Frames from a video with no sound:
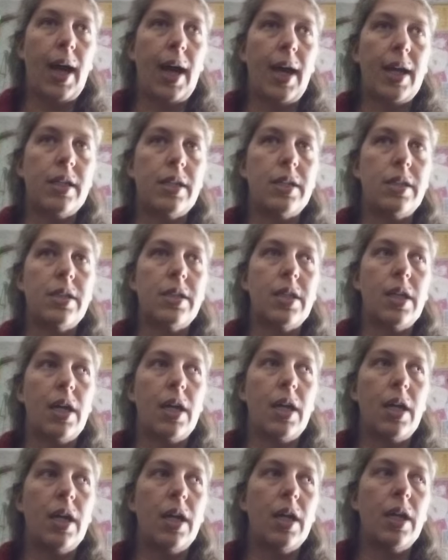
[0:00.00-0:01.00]

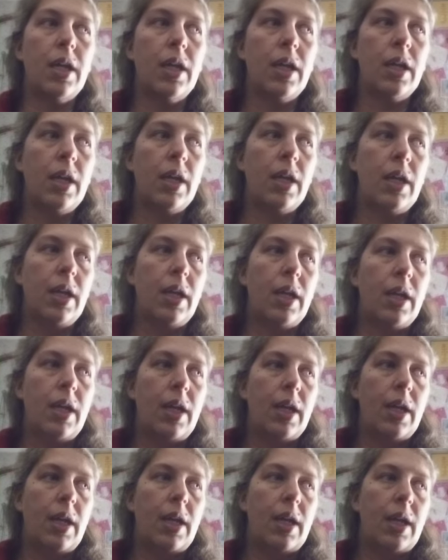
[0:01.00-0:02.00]
and
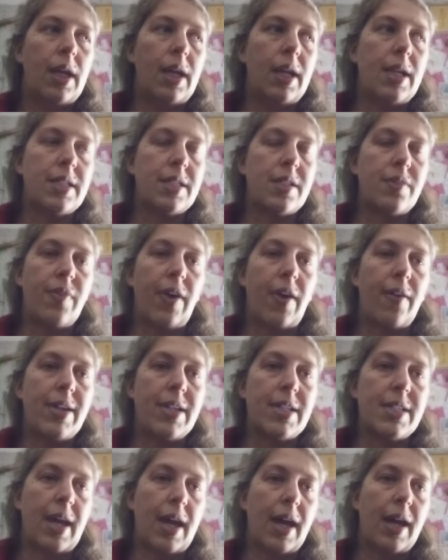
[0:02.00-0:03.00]
it's
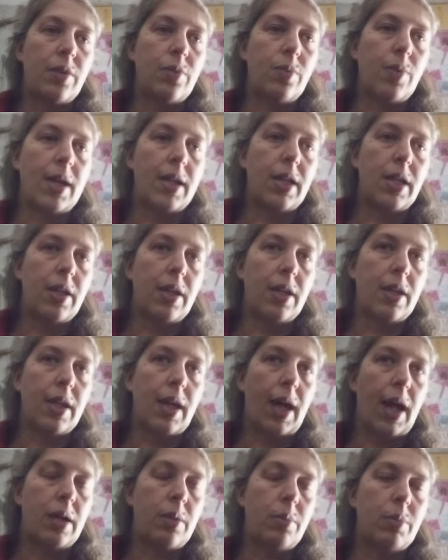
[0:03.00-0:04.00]
very sad when
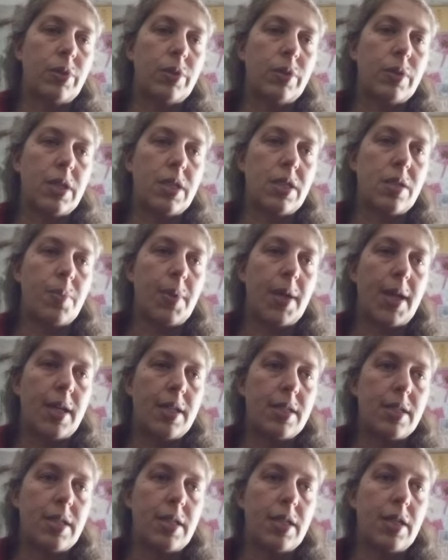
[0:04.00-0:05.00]
your animal
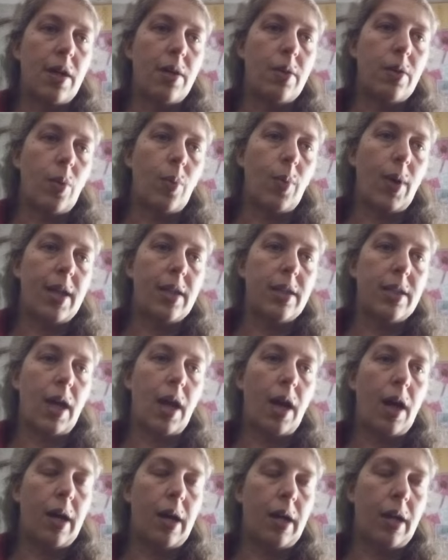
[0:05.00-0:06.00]
disappears and you don't know where they
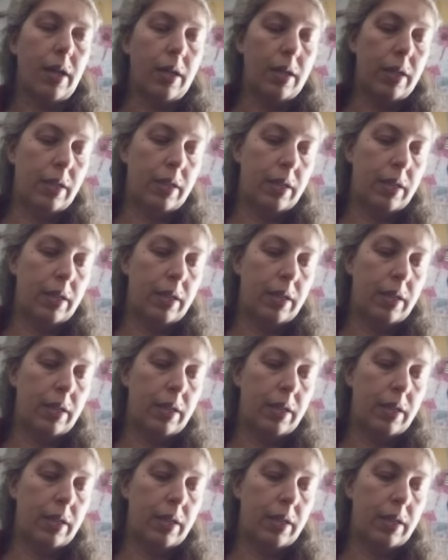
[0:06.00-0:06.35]
are.